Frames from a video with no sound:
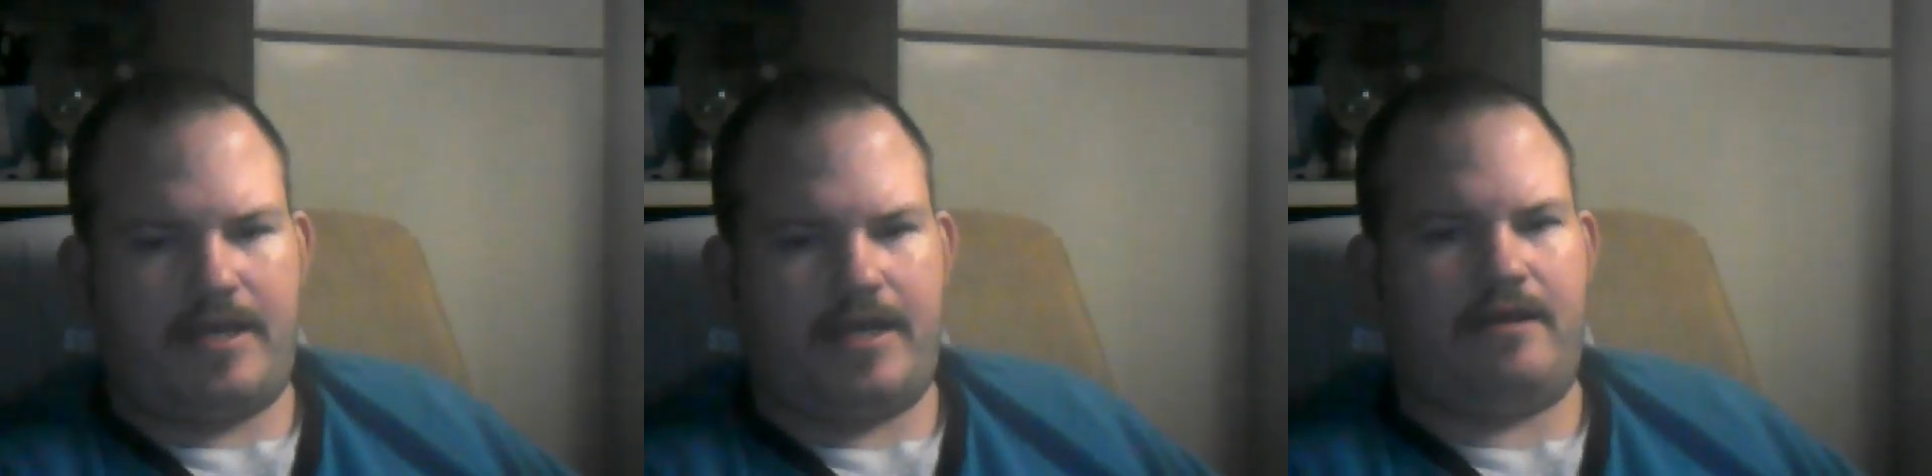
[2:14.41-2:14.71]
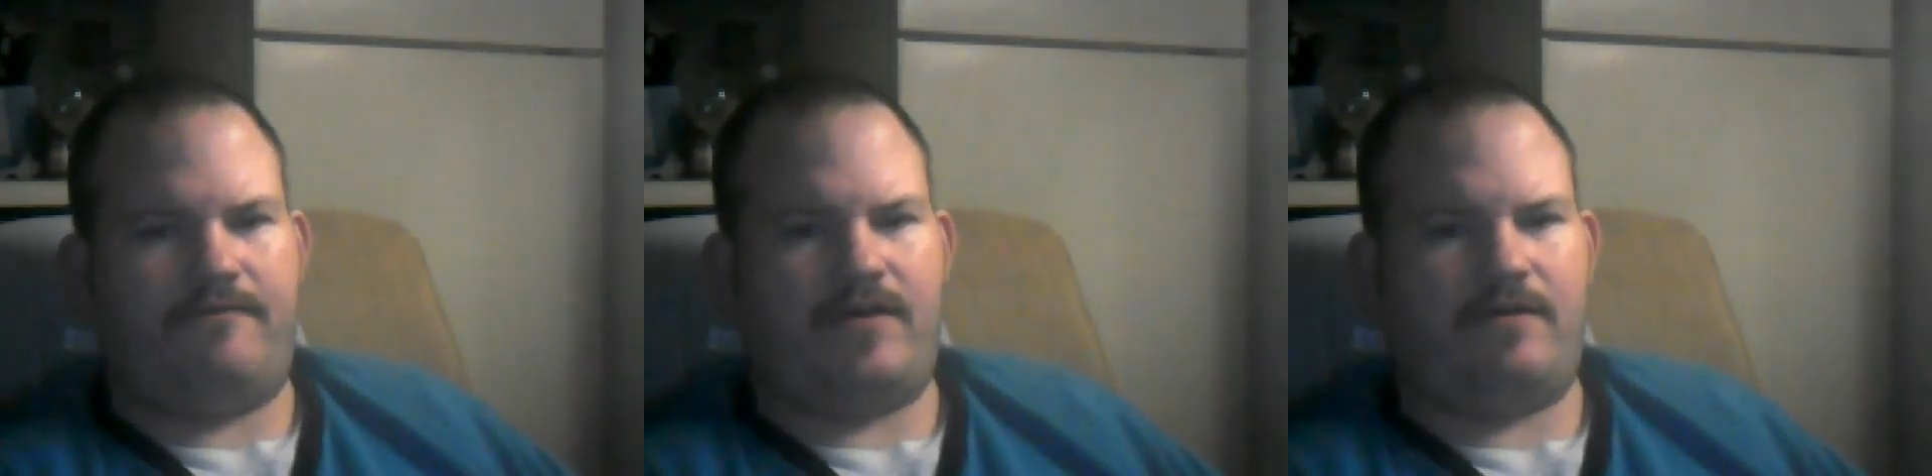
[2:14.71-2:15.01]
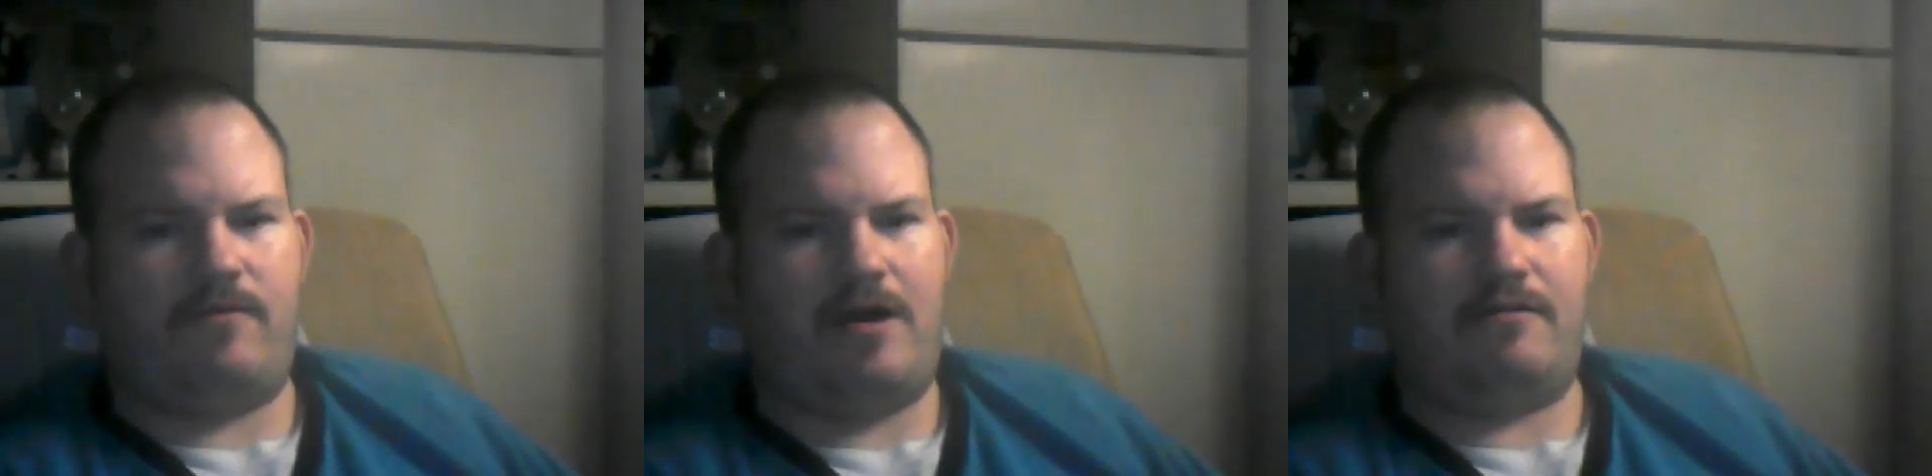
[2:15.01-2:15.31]
any of Vape
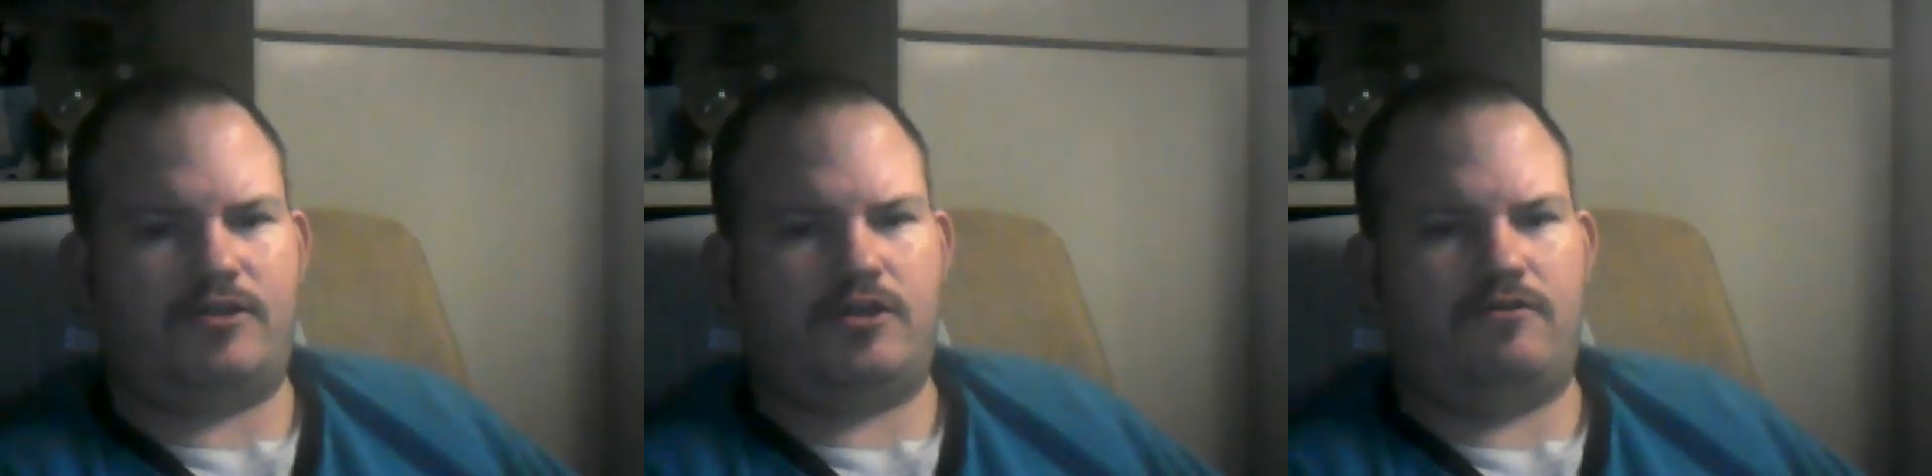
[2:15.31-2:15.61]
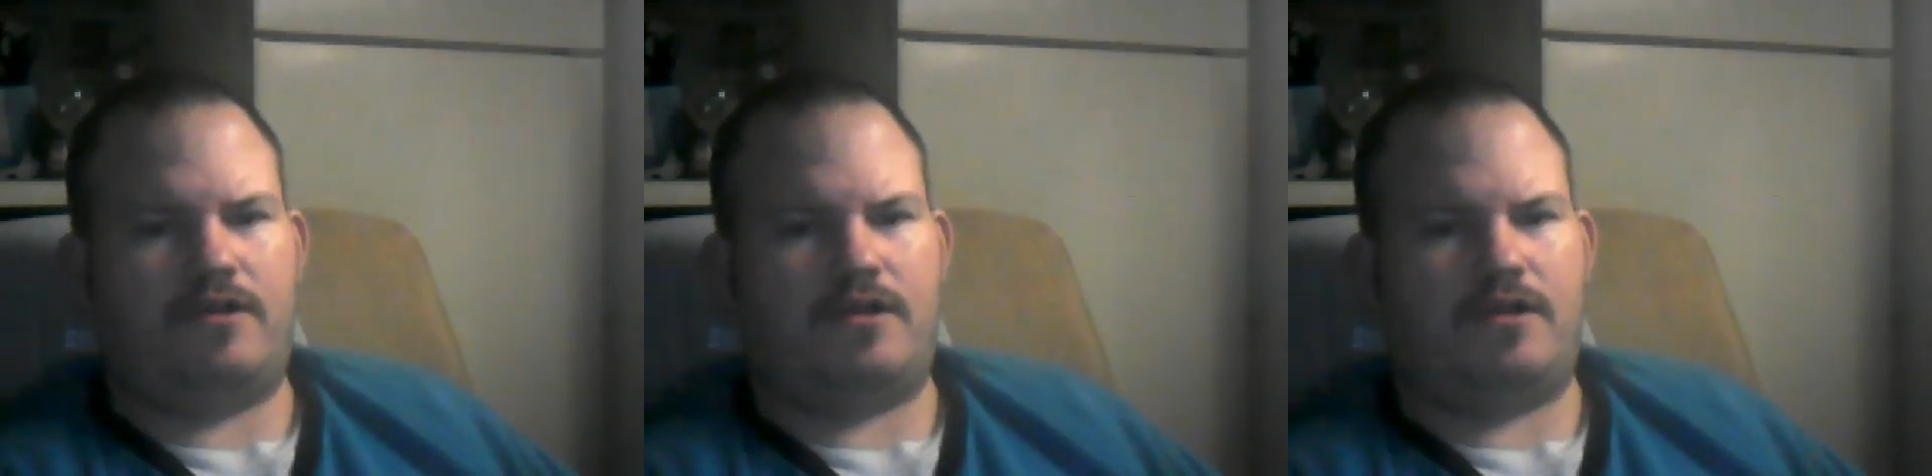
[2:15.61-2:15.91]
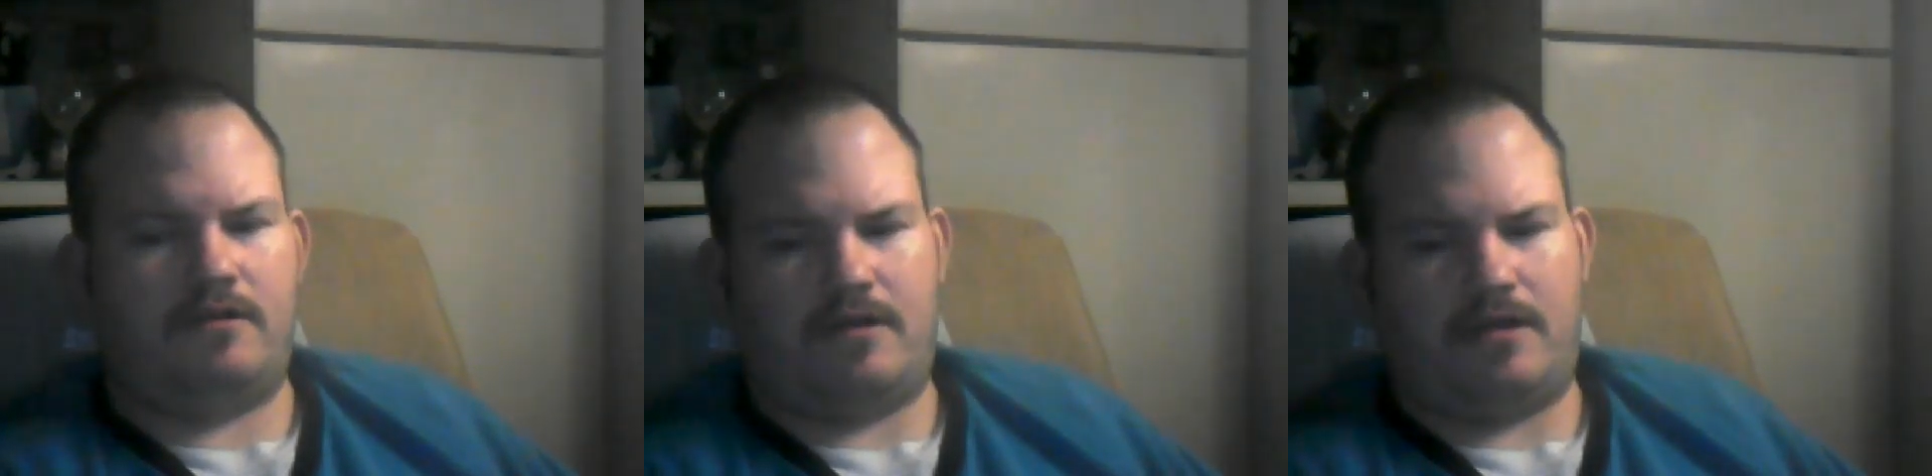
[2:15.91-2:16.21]
Wild juice.
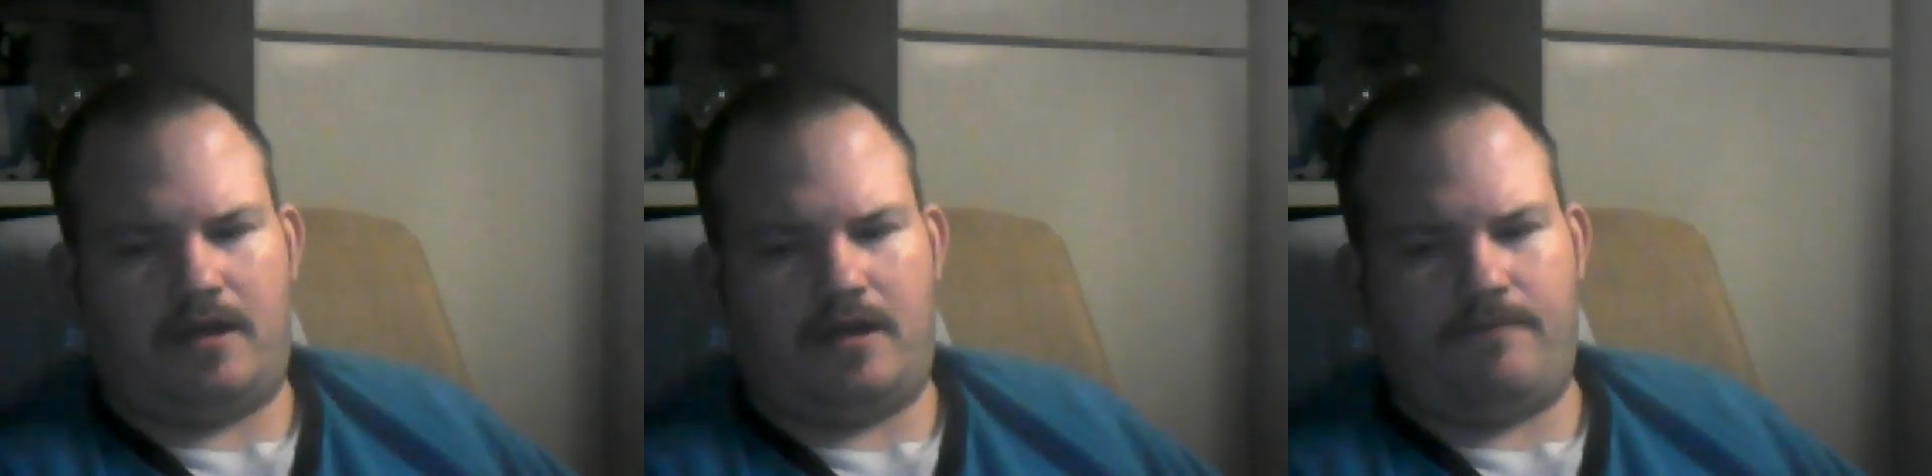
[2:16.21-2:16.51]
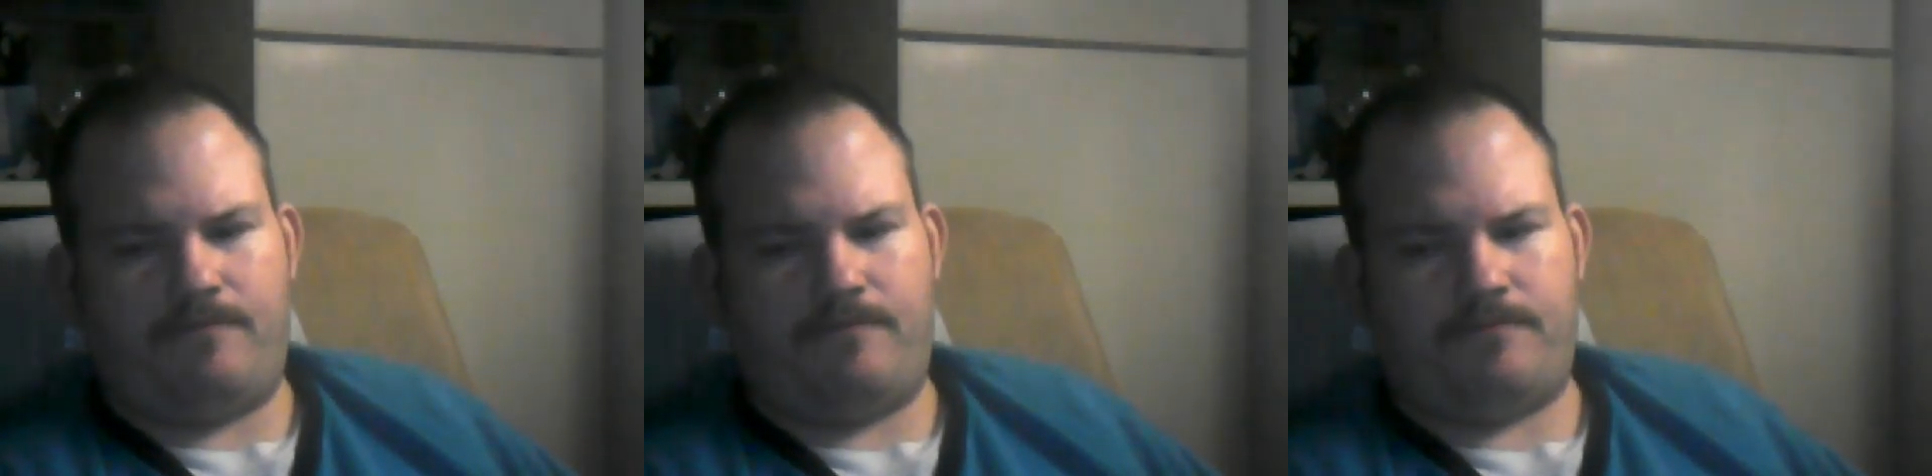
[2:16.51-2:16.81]
Um,